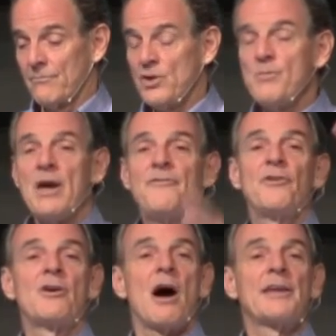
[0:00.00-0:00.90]
You may
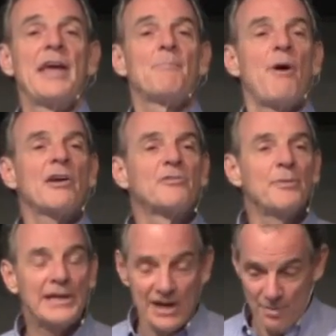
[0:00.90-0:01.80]
feel God can't
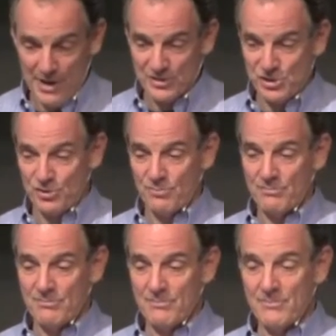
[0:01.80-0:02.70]
possibly care about you,
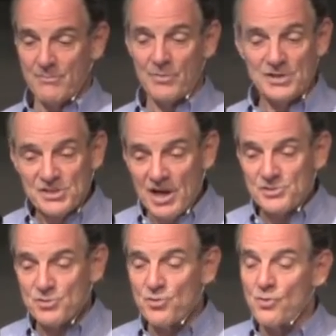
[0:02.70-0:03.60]
but it's
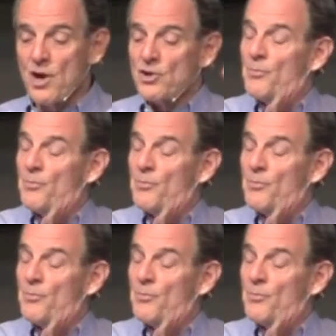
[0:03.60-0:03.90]
not true.